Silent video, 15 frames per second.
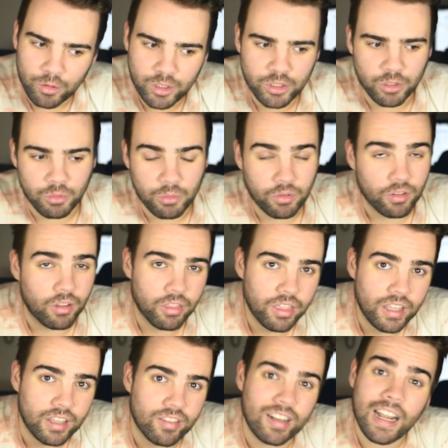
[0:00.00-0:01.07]
you do certain
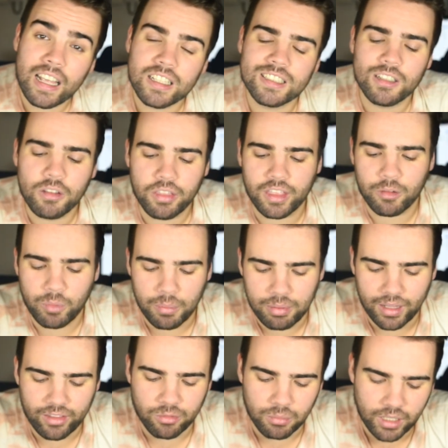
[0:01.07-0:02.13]
things. And I still think we
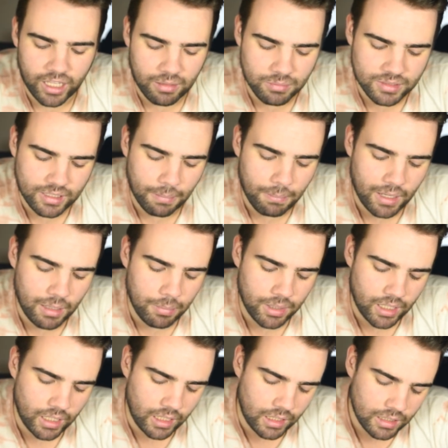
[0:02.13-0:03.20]
play some games that
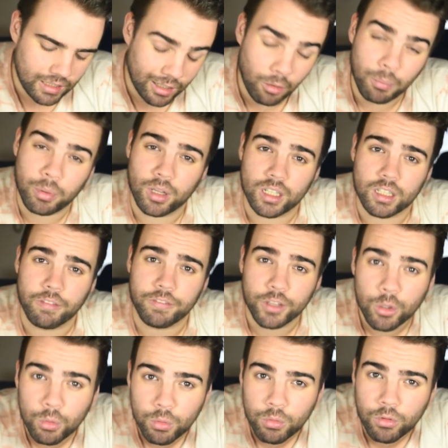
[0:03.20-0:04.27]
maybe they don't pull in the
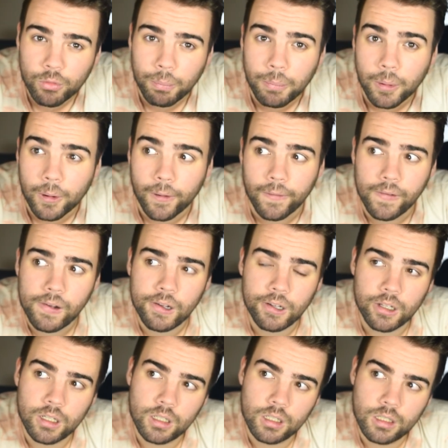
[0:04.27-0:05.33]
views, but
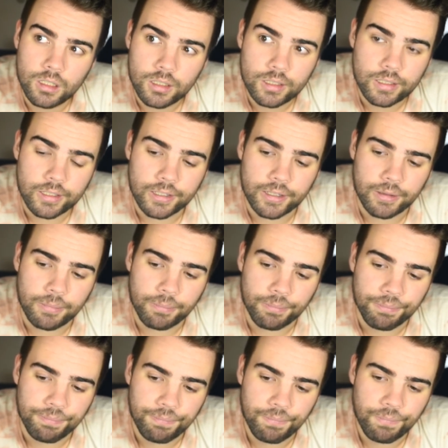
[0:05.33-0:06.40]
I
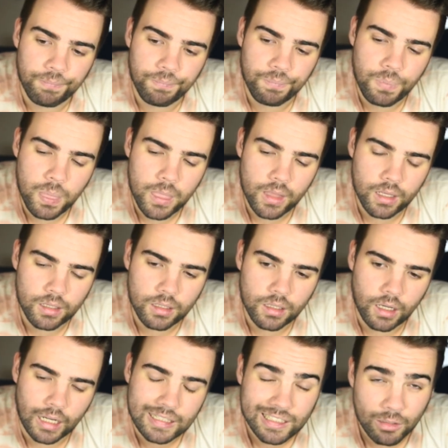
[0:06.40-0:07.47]

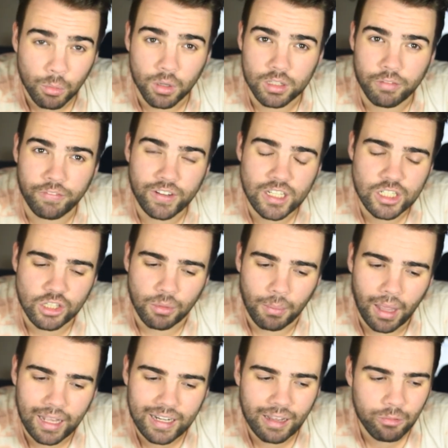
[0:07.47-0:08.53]
still want to finish them.
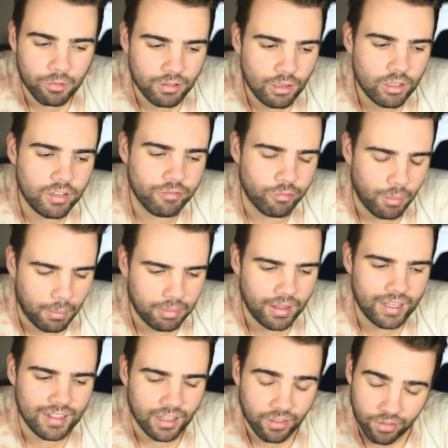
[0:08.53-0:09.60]
And I was looking through my
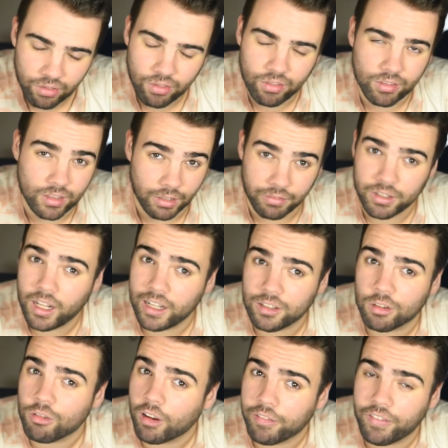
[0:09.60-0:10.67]
playlists the other day to
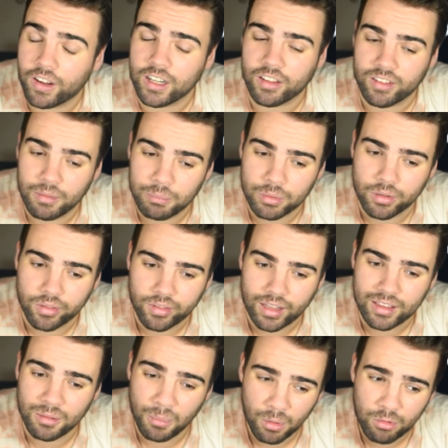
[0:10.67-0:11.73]
try and find examples,
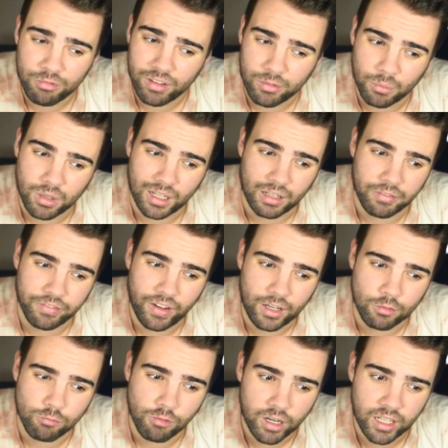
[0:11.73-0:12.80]
and the most recent one I can find,
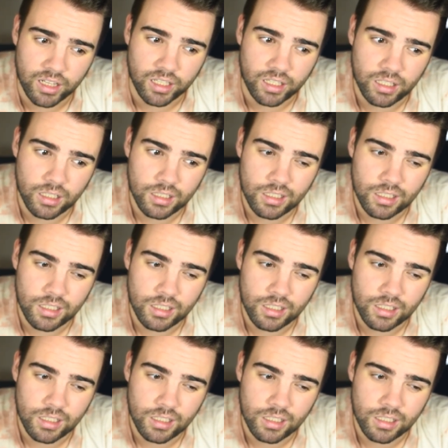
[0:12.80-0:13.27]
really,